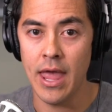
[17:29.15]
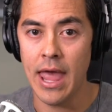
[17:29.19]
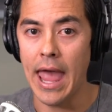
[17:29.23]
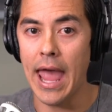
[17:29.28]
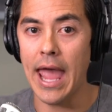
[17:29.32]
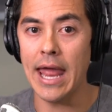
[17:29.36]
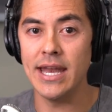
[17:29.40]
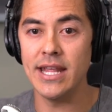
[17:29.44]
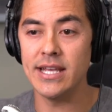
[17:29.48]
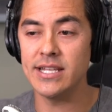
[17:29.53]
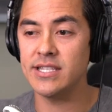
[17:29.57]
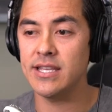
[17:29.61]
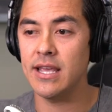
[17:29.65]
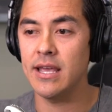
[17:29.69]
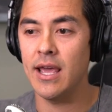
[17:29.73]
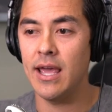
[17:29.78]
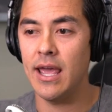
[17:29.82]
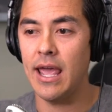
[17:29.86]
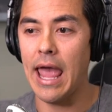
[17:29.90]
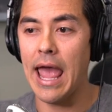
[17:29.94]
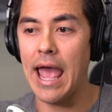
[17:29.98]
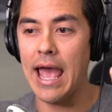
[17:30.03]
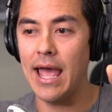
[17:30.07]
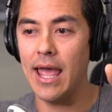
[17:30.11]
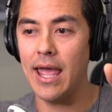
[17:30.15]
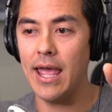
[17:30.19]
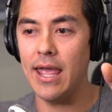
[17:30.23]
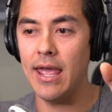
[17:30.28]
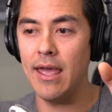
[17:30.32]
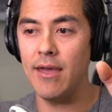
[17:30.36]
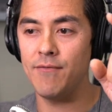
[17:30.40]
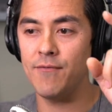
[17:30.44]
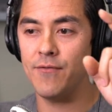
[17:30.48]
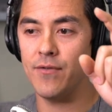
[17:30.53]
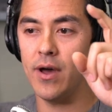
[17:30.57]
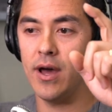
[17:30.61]
And eh,
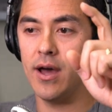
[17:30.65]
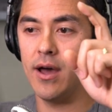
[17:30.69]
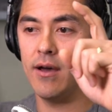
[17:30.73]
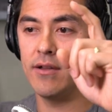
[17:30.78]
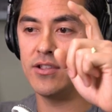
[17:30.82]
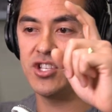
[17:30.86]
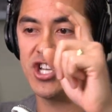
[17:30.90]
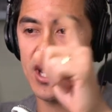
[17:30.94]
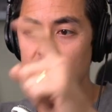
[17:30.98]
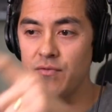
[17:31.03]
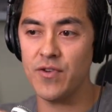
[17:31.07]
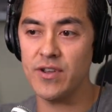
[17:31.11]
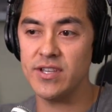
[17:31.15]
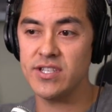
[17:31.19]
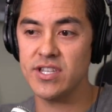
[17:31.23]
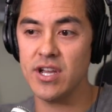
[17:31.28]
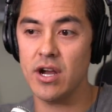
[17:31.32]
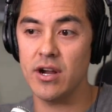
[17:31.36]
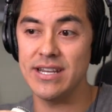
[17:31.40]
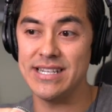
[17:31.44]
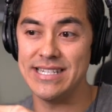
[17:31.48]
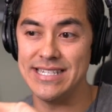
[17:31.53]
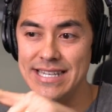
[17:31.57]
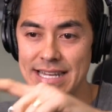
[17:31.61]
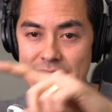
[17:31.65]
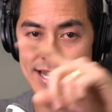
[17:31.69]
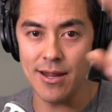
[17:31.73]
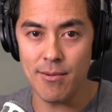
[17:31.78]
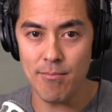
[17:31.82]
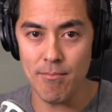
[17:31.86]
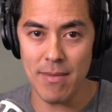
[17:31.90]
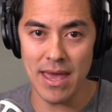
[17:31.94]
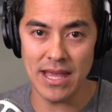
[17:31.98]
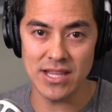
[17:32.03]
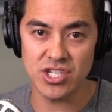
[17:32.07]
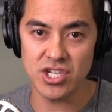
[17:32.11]
if uh, Jeffree Star
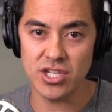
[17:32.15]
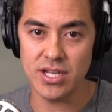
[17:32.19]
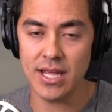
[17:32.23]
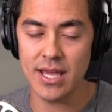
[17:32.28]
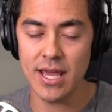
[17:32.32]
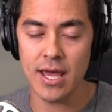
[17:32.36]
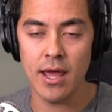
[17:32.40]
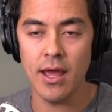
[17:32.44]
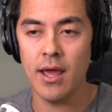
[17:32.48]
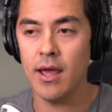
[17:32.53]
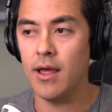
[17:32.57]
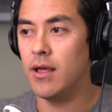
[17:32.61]
didn't mention it,